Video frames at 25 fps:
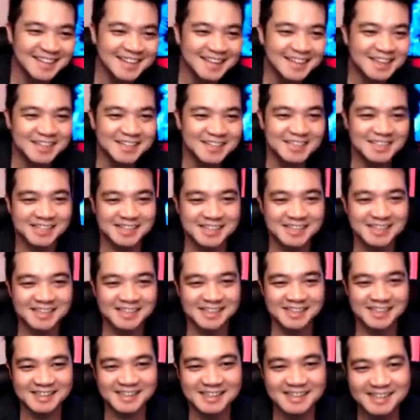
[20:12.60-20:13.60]

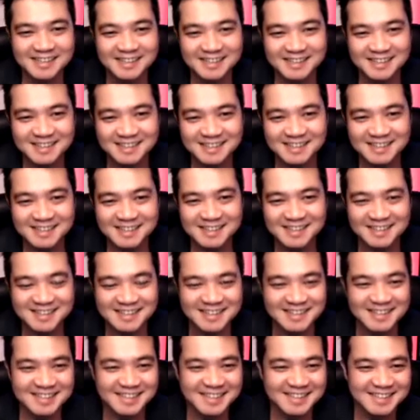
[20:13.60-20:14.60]

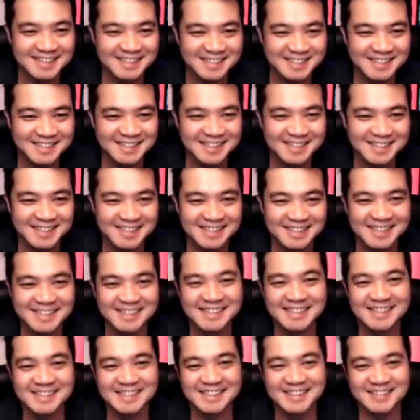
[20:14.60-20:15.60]

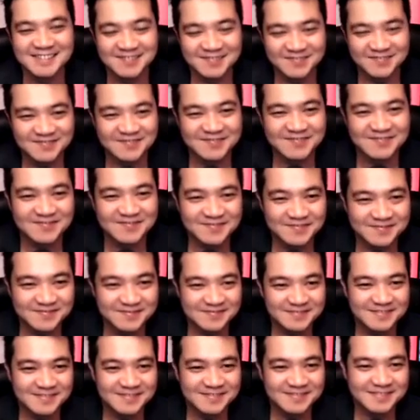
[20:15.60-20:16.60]

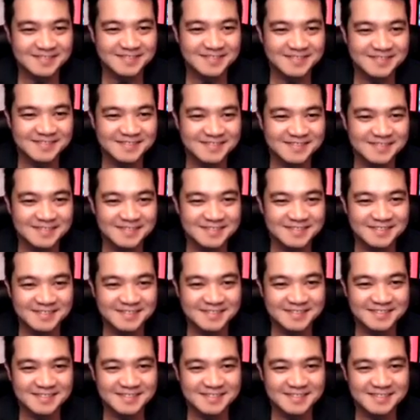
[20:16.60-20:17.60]

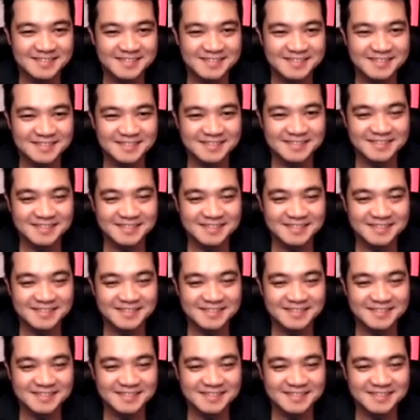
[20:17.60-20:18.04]
(silent)